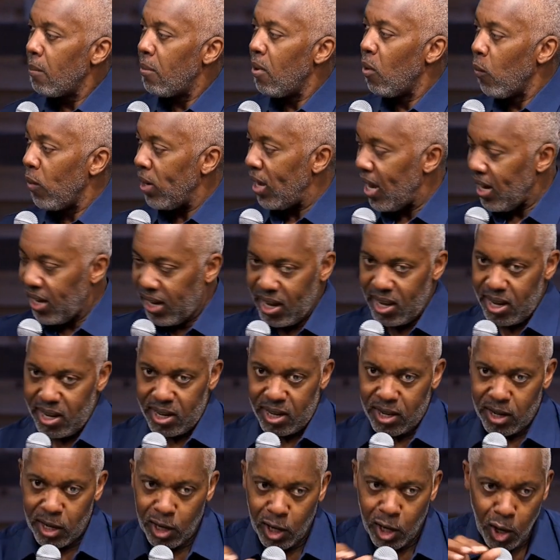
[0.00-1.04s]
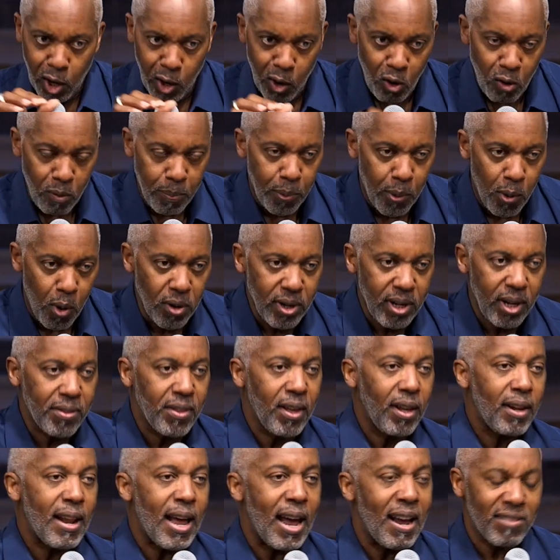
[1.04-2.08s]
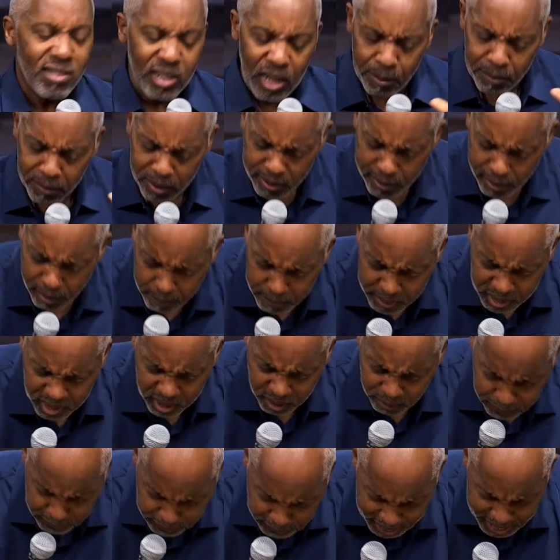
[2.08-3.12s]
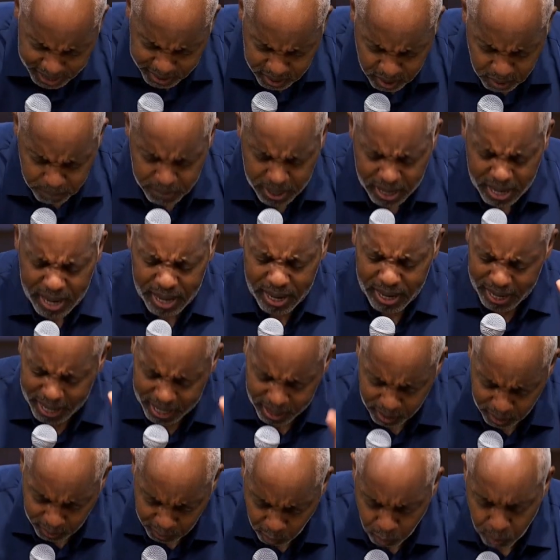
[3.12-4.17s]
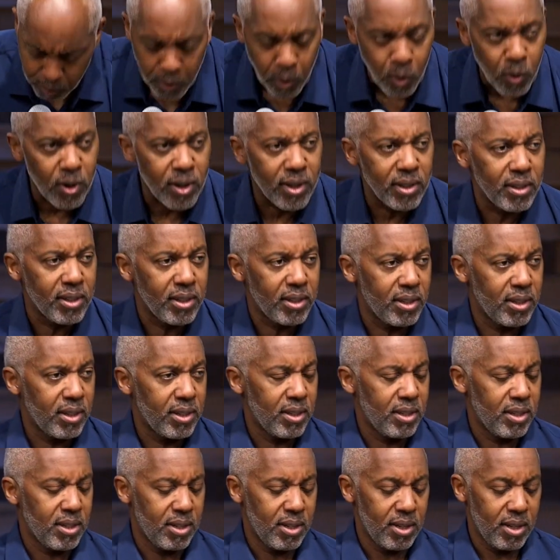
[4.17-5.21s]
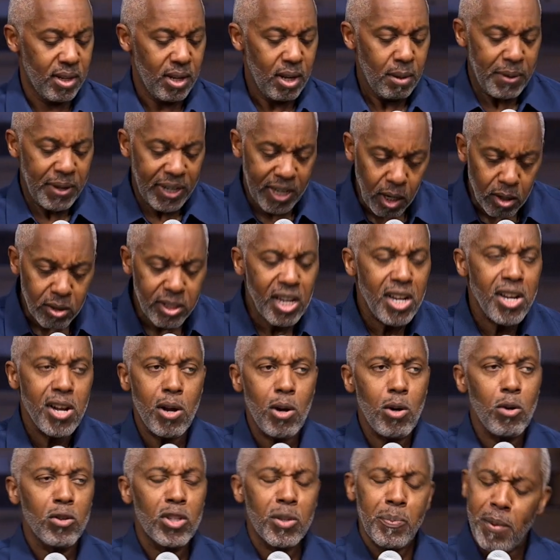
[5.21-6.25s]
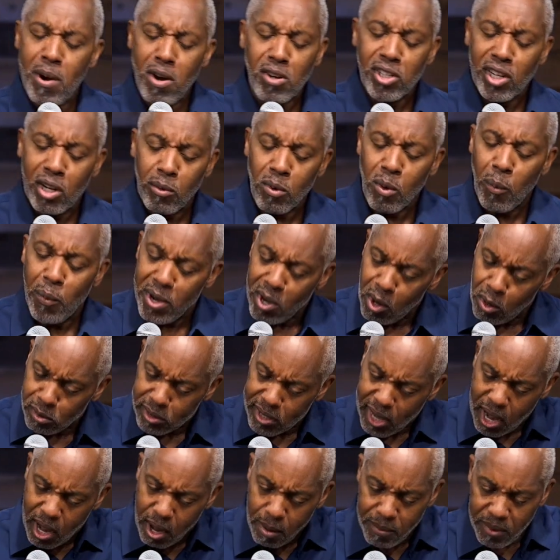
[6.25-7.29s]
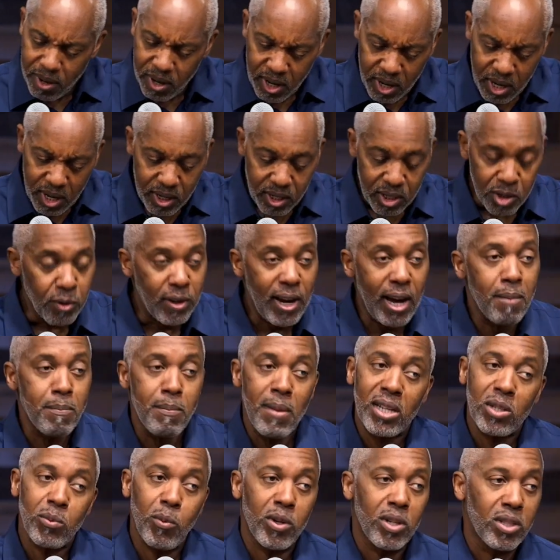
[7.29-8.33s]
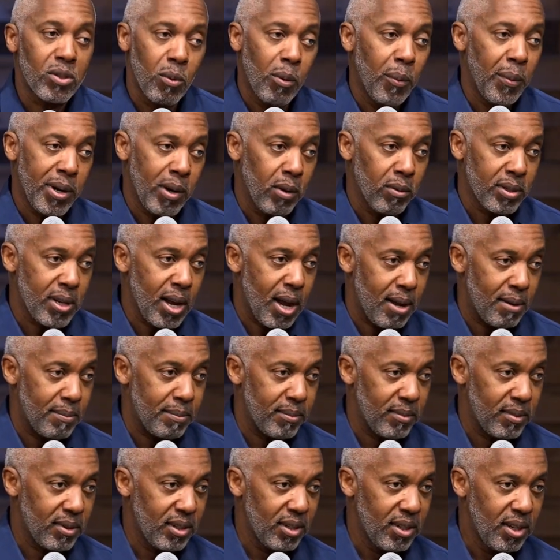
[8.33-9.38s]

But when they get in a low point of their lives, I'm coming to fight them at a low point. Because he knows spiritually when we're on top, you can't mess with us when we're on top.